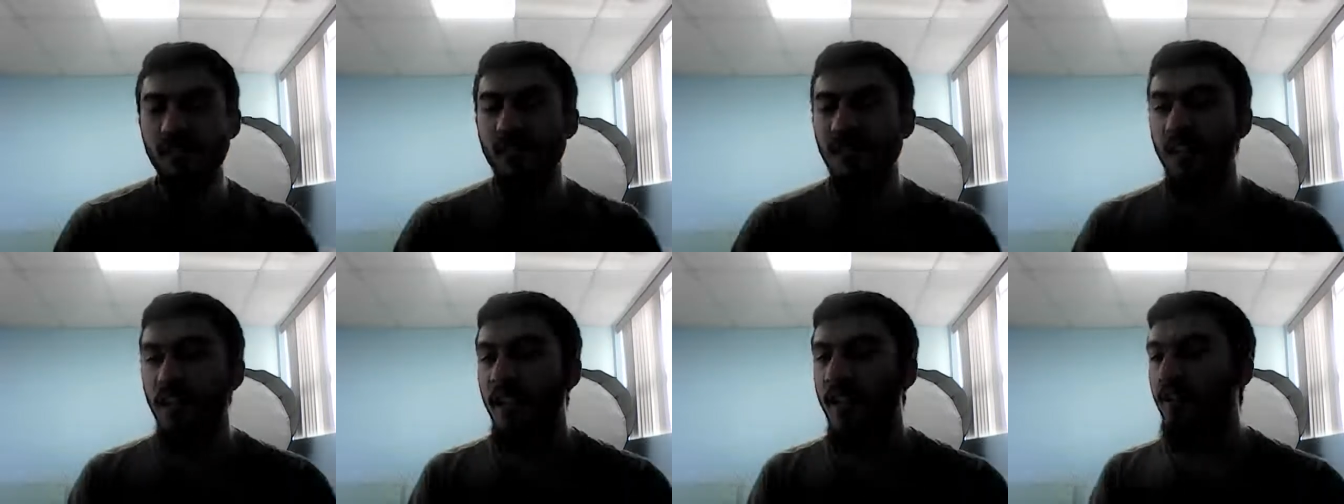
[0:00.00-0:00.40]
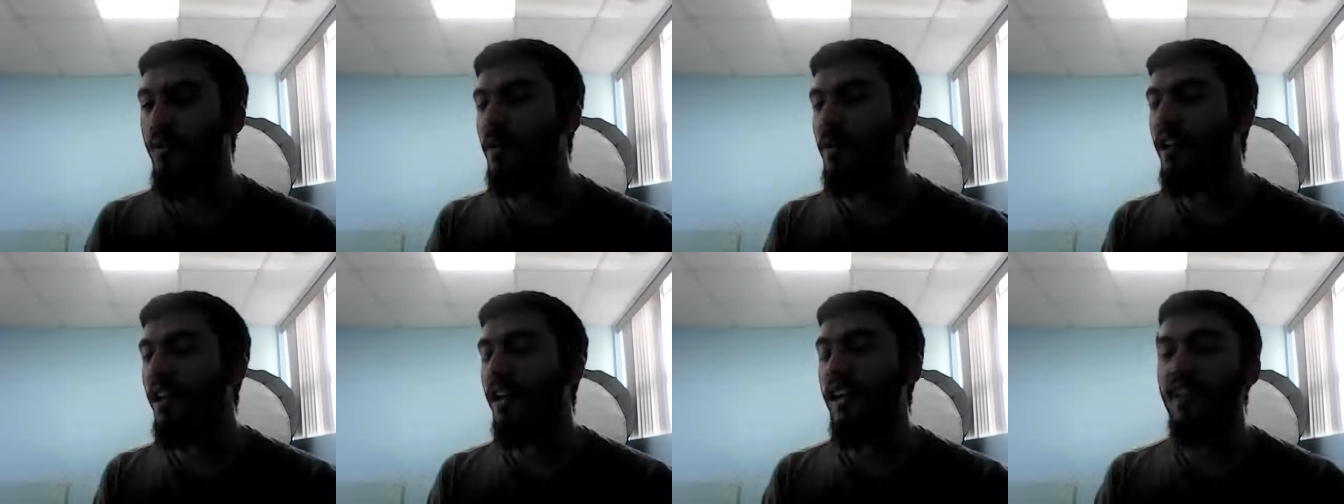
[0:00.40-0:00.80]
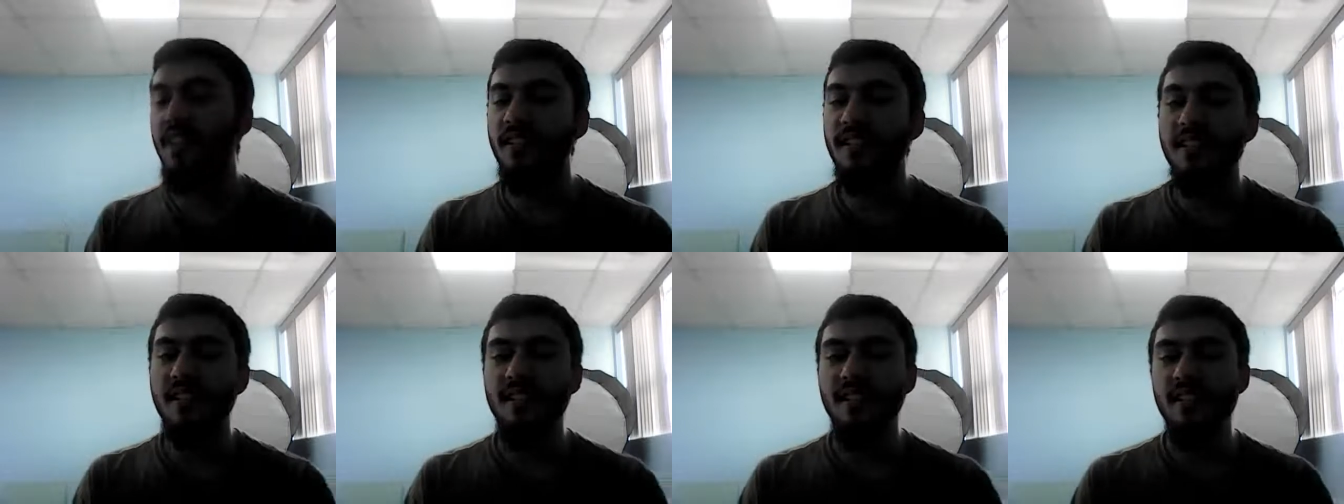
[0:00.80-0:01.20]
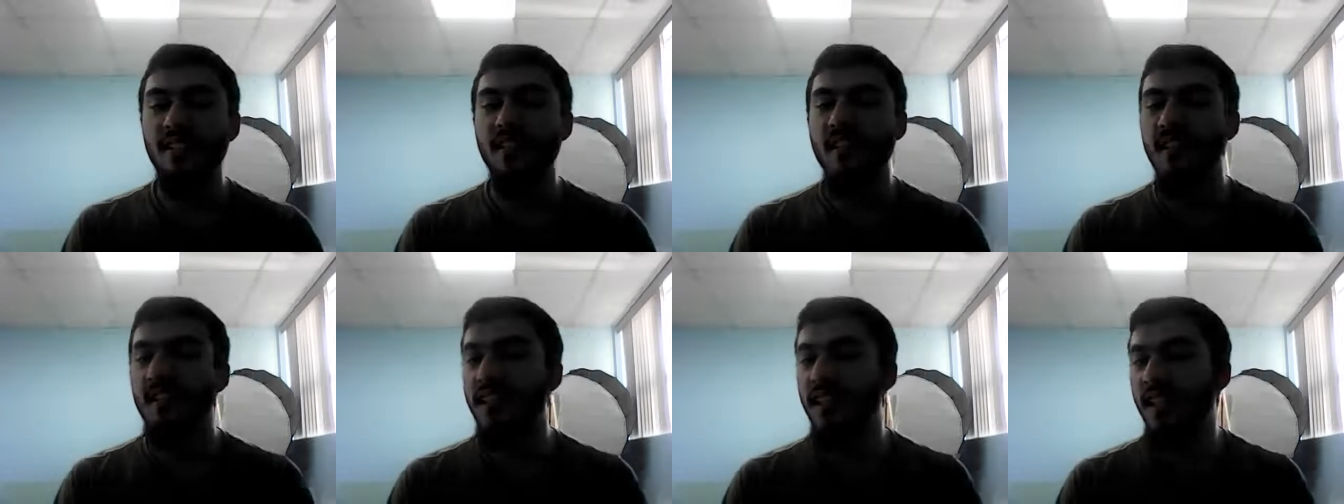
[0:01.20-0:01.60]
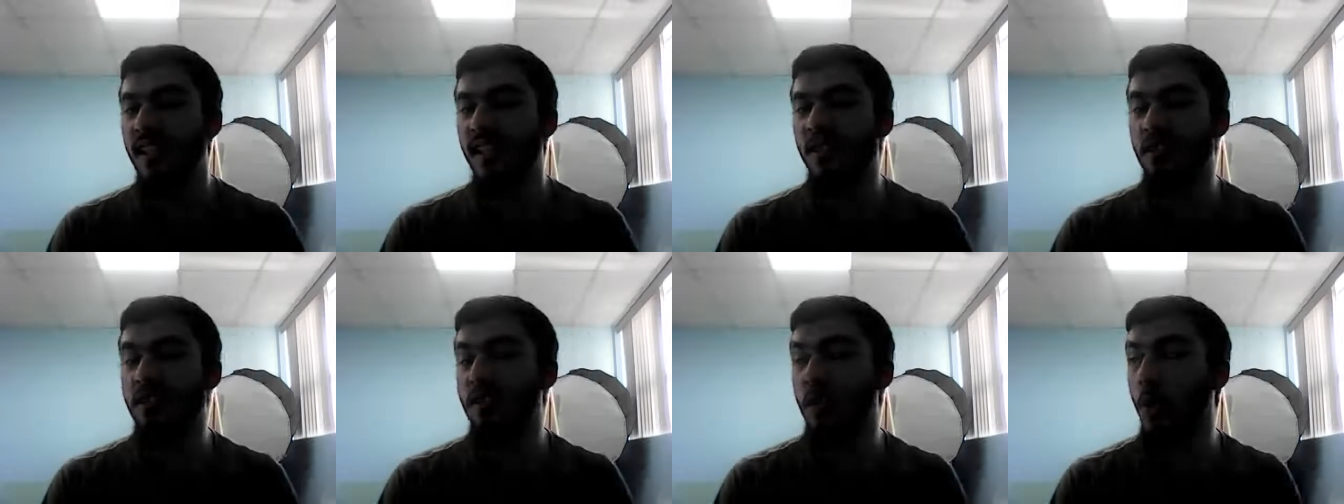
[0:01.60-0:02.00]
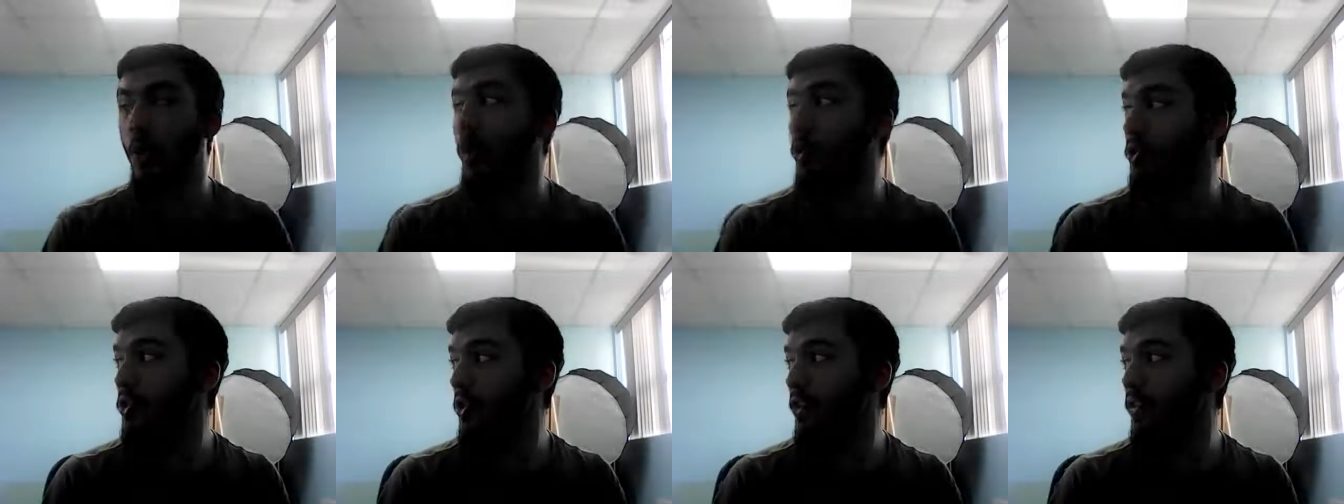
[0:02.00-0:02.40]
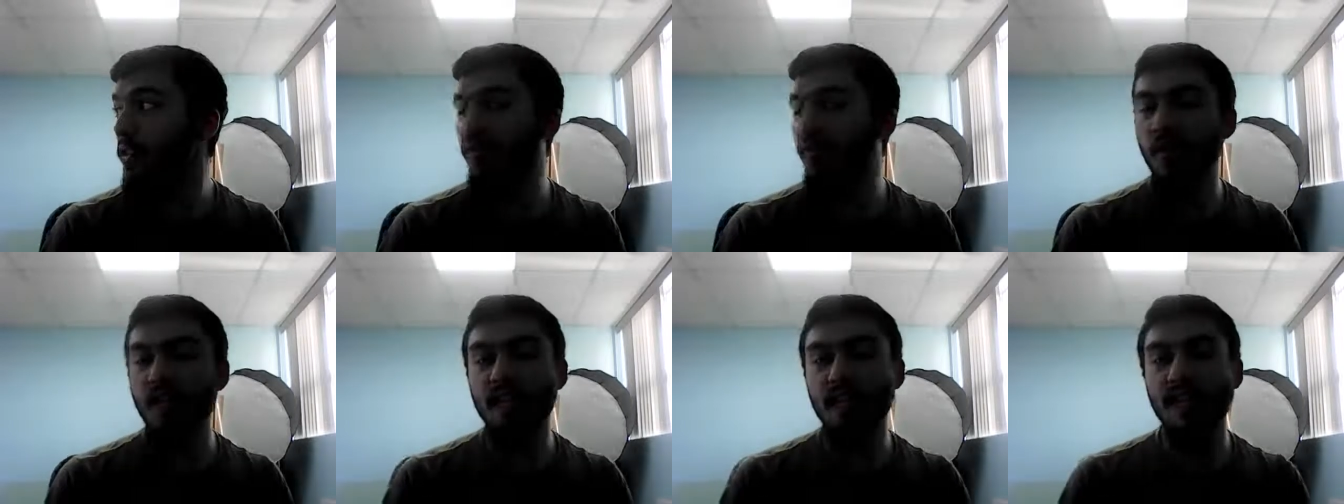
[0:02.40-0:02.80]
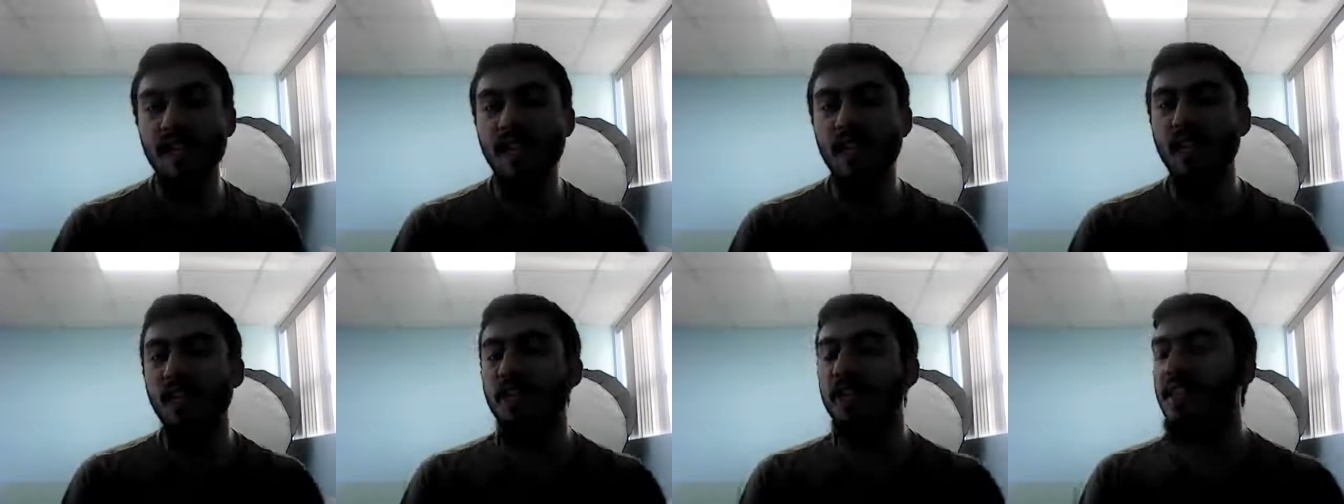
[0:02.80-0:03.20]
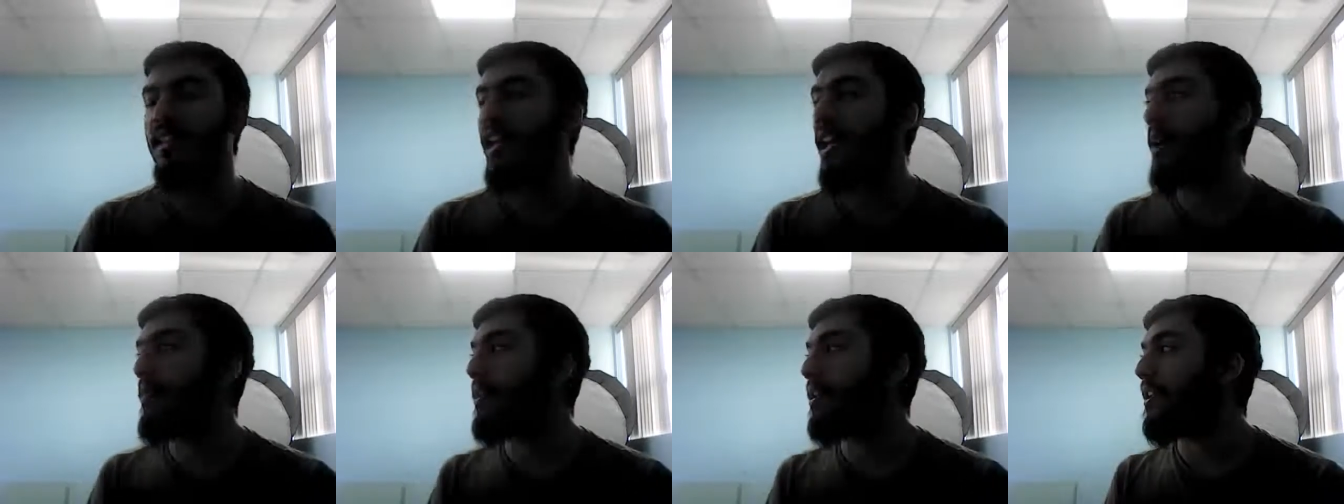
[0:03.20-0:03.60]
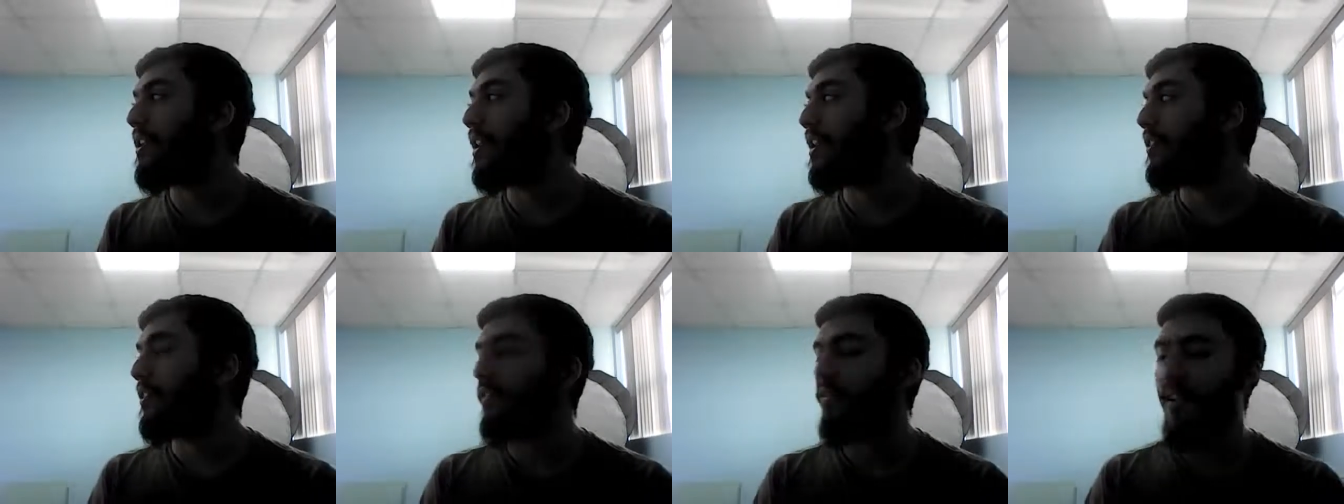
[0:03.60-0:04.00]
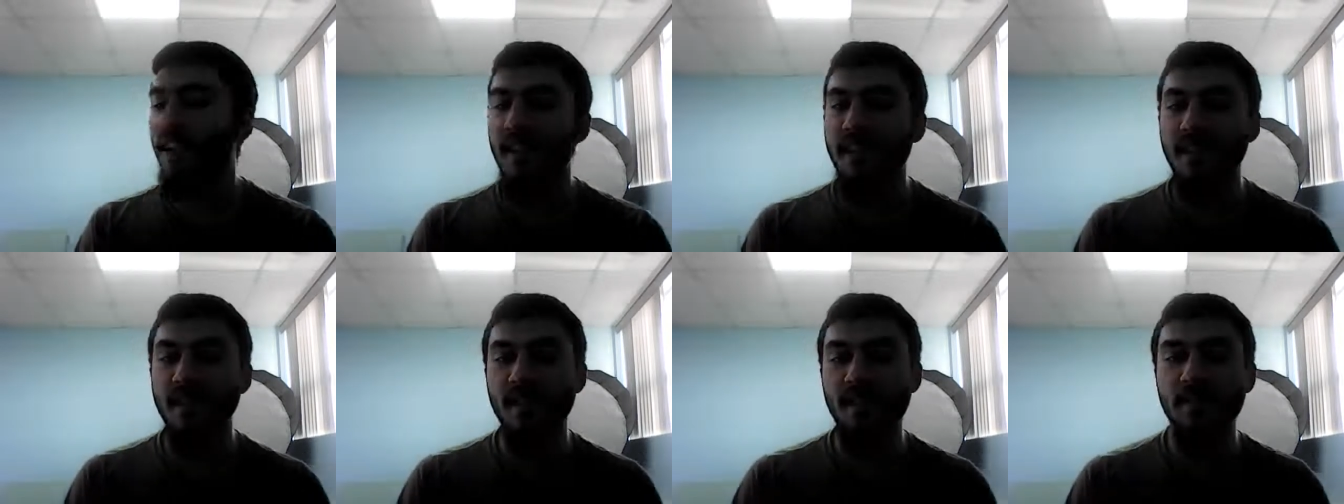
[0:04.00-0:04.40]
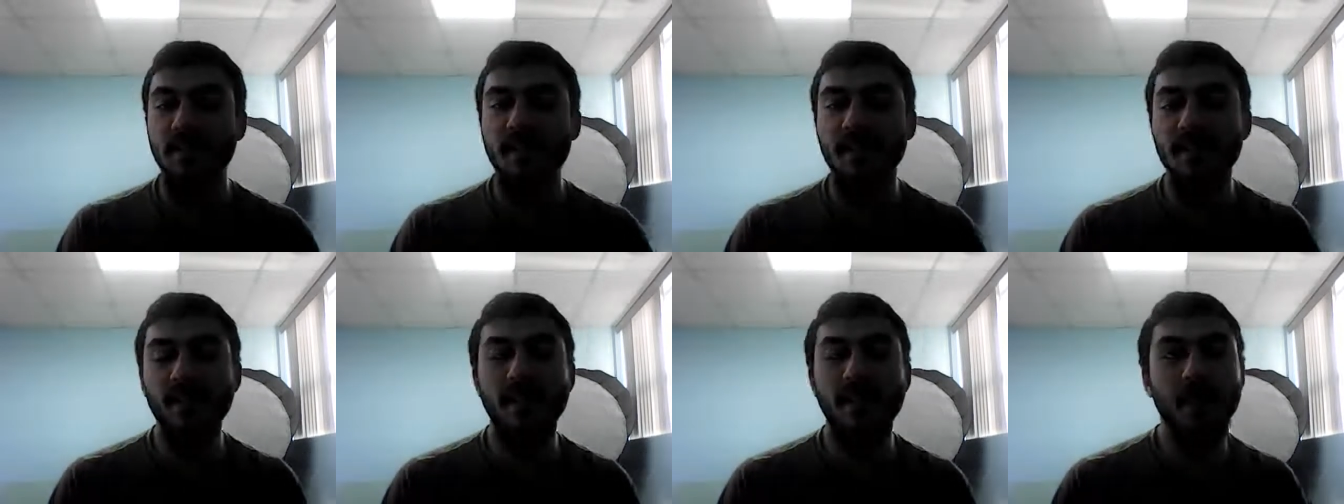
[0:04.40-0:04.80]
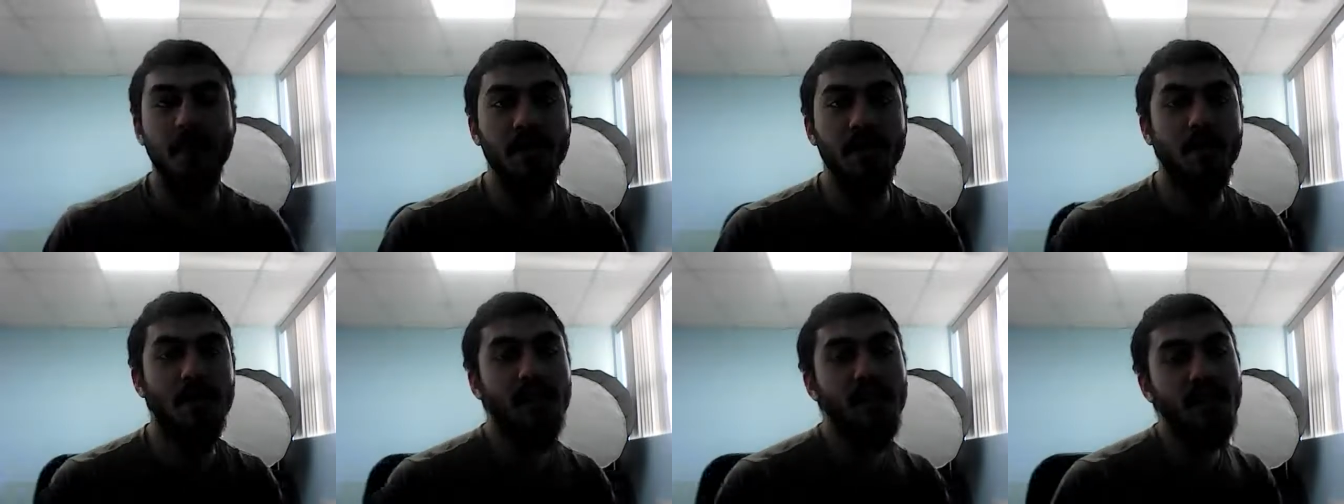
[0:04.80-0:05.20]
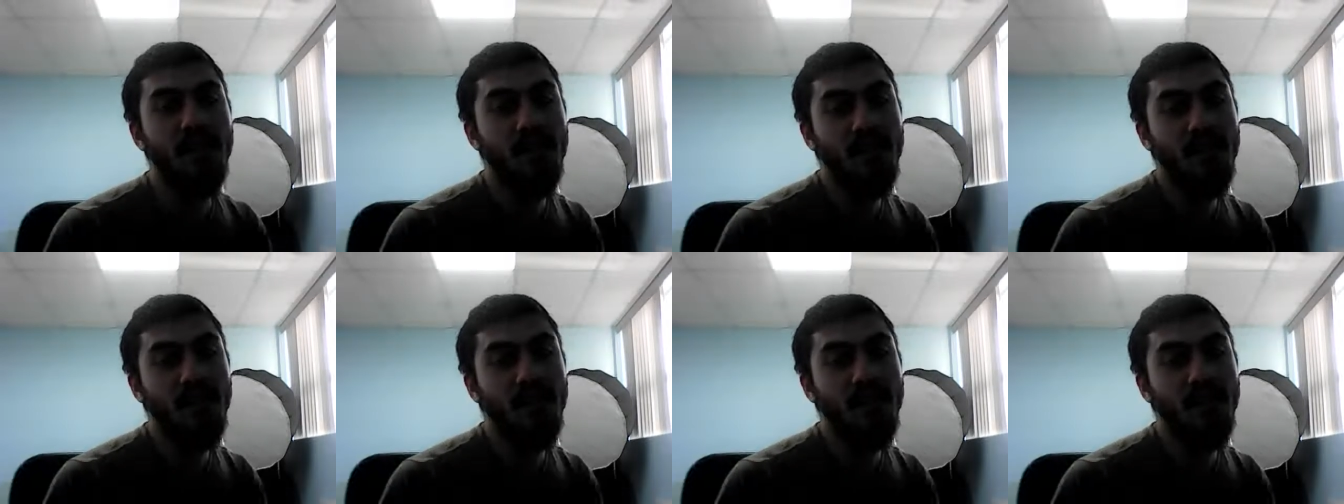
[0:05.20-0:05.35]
I'll give you a hint. He was tortured for the sake of Islam and he held fast, him and his family.